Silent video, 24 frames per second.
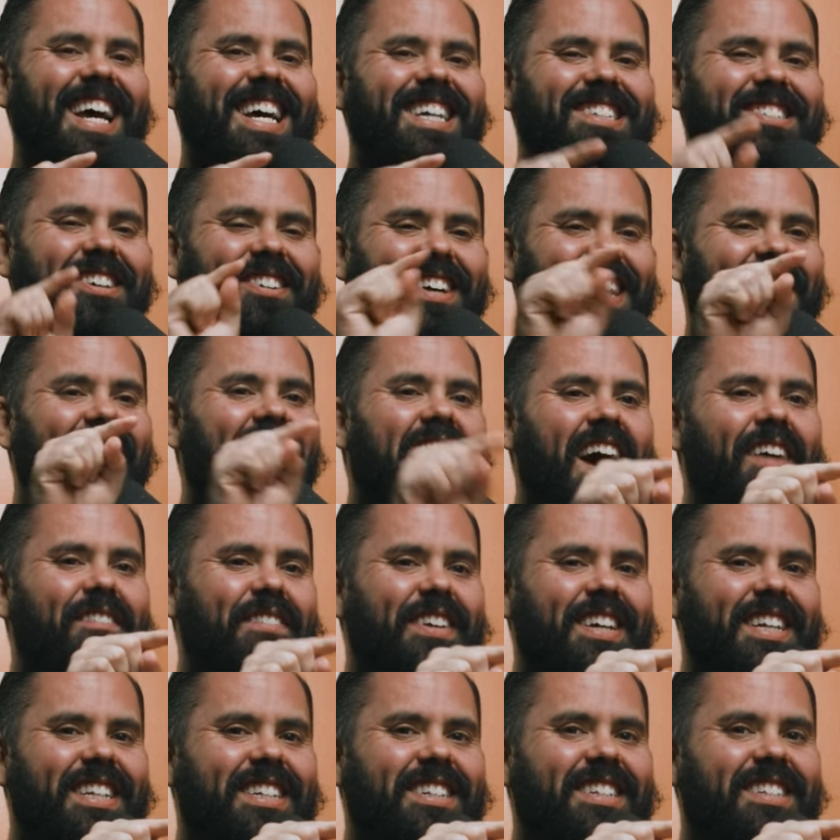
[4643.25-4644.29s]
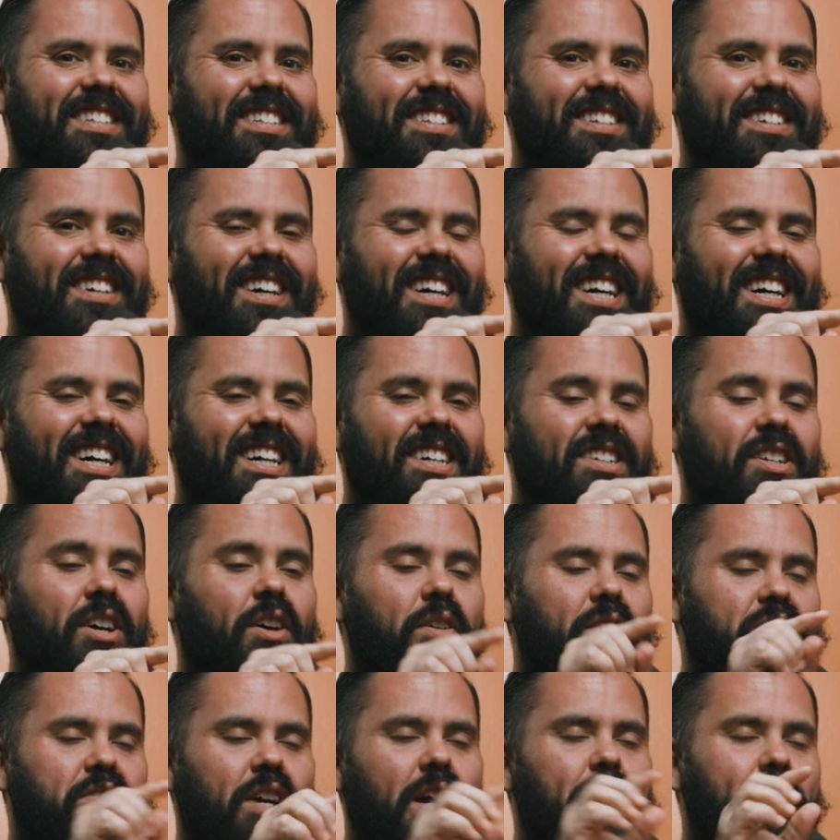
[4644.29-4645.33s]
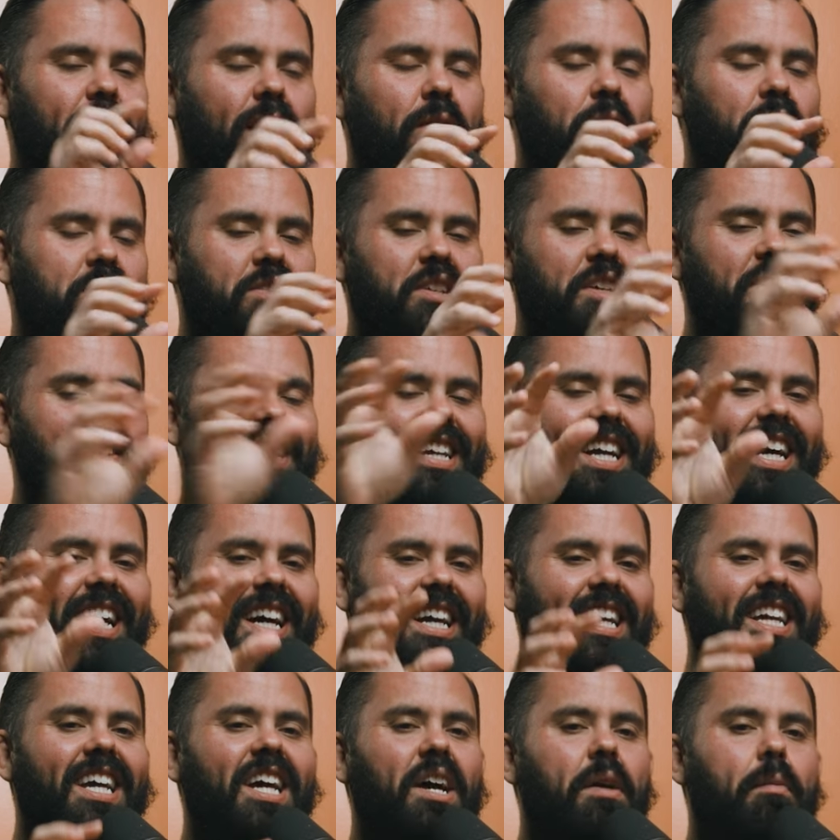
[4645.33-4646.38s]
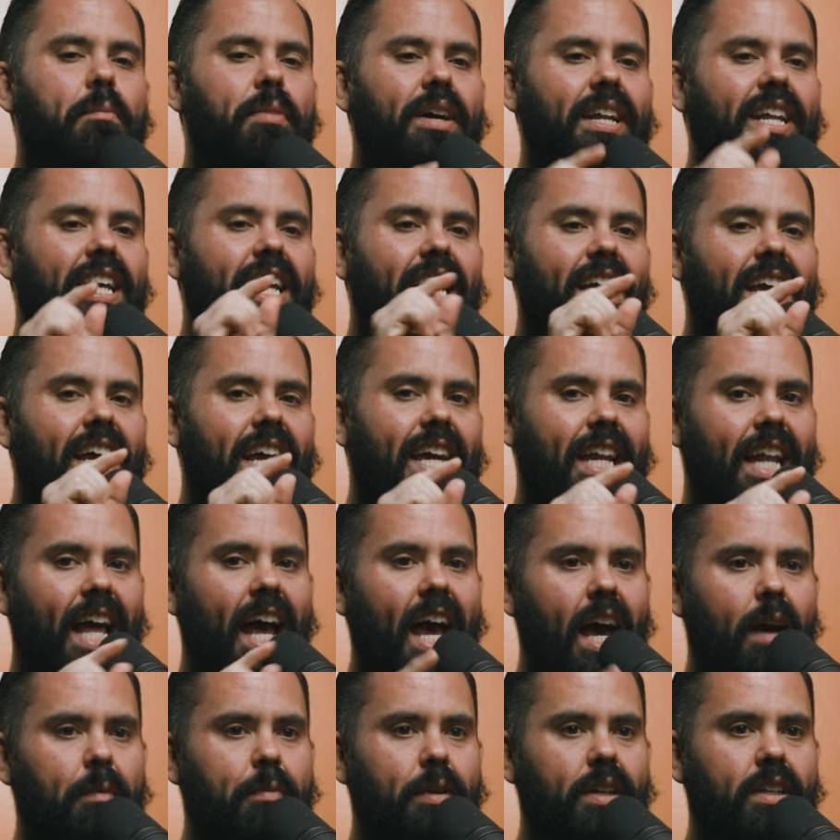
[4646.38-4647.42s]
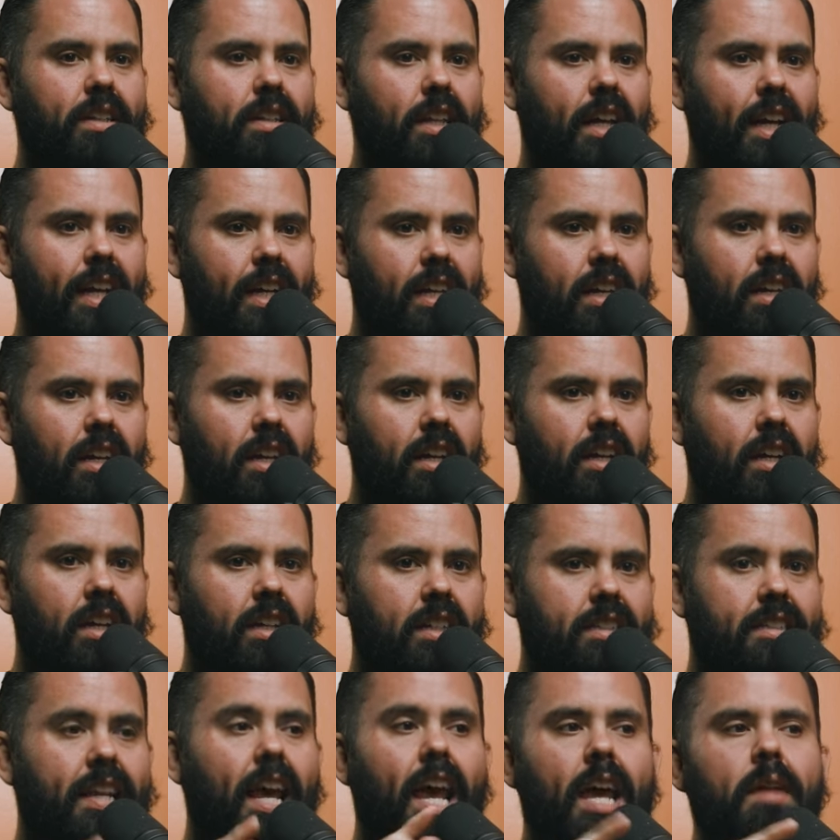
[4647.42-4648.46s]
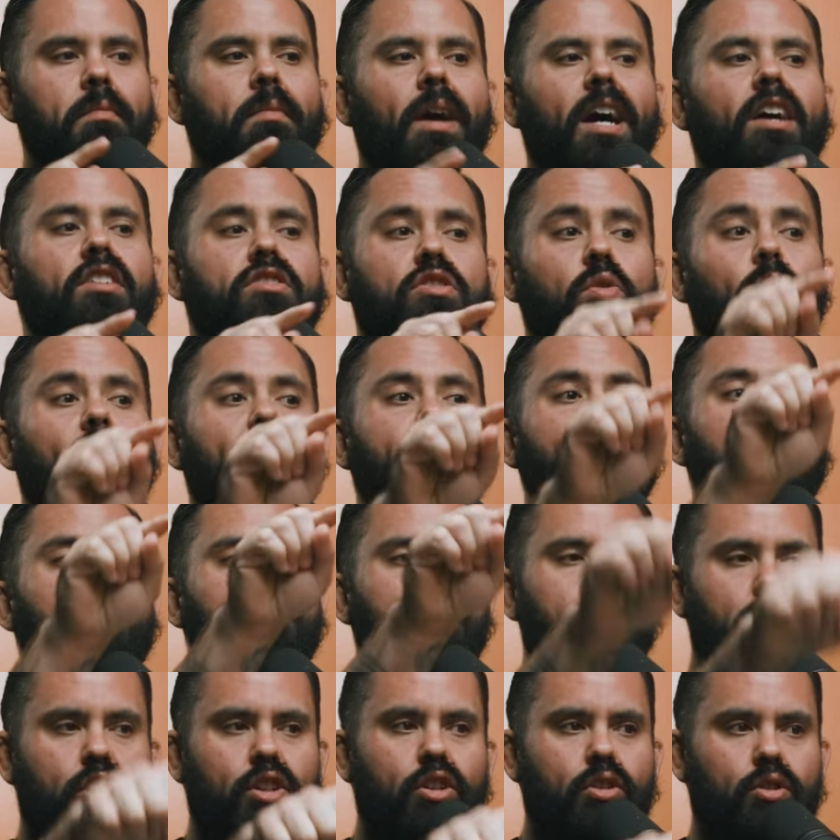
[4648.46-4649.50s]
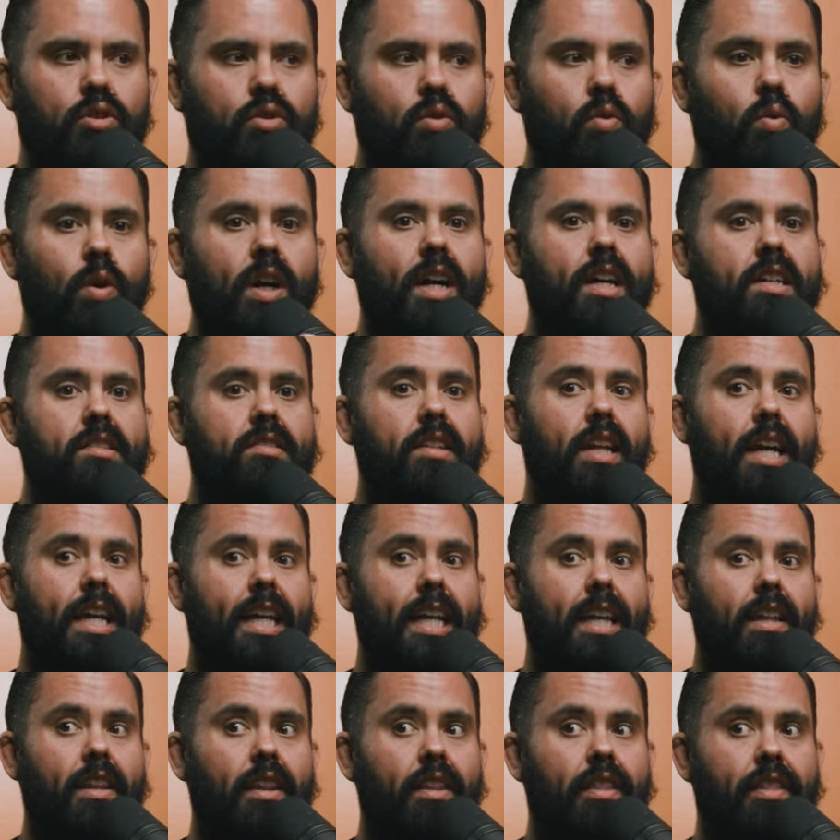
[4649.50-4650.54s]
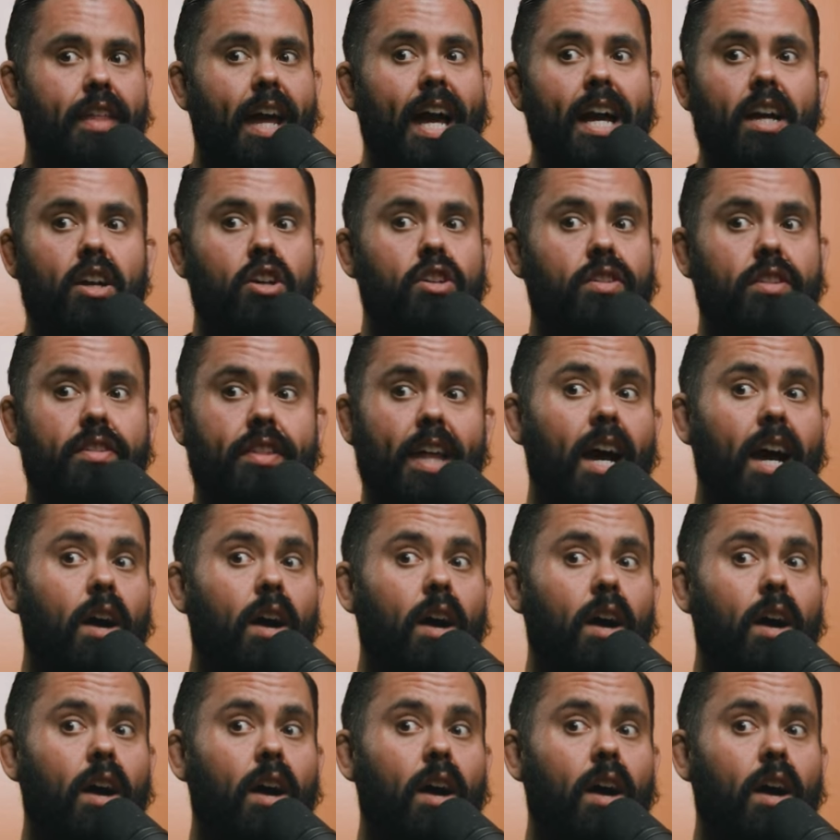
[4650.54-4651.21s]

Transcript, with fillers: so it happened yeah. Uh, no sorry i mean i won't tell you the guy oh, but oh, yeah. it happened like 10 miles away from you whereas like that ah.